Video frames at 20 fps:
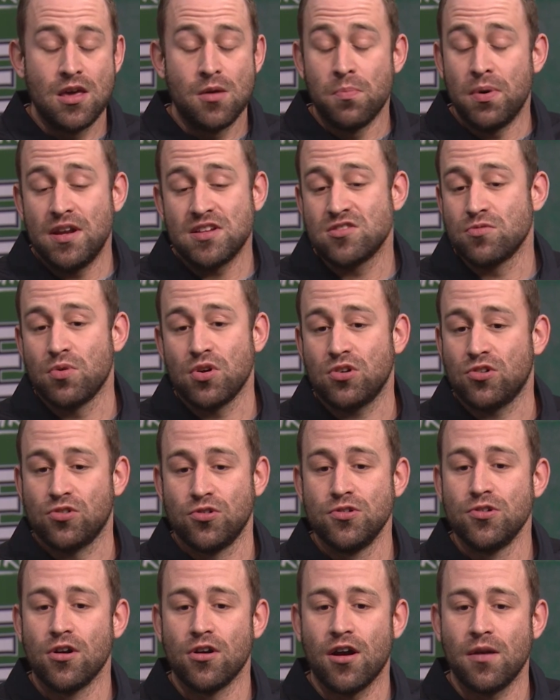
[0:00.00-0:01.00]
But as a
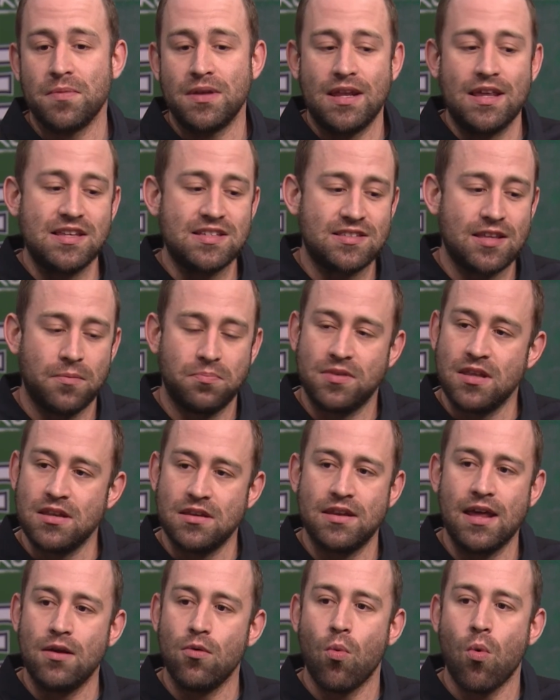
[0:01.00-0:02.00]
recruiter, he stepped
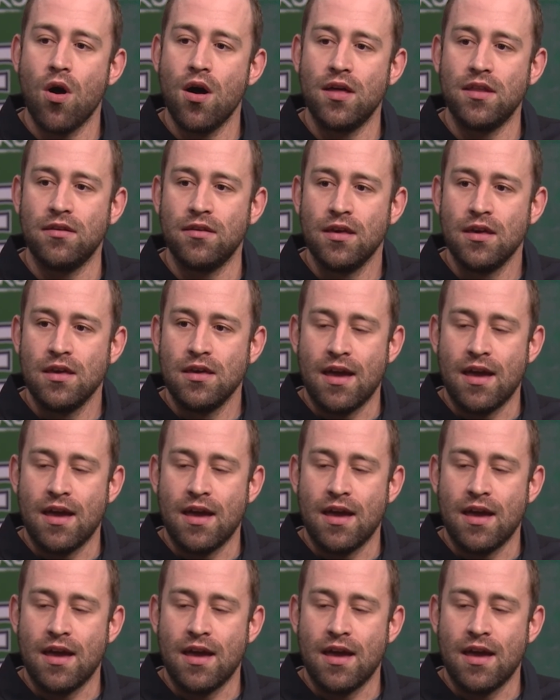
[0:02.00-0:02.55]
in day one,